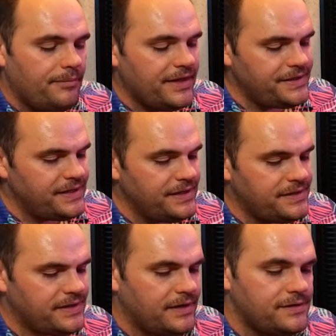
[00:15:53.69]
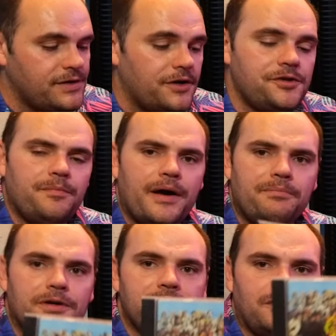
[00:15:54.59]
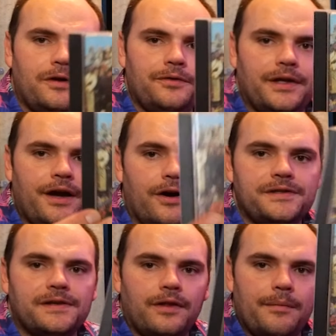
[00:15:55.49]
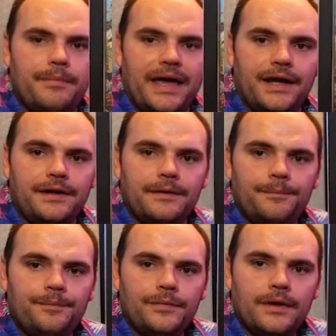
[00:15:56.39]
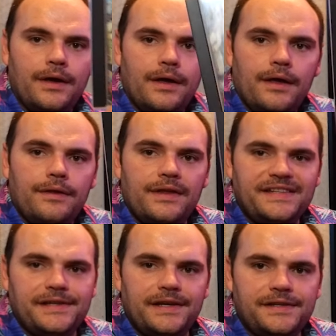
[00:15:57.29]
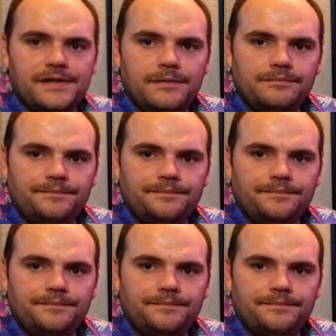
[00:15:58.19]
This is Sgt. Pepper's Lonely Hearts Club Band. This is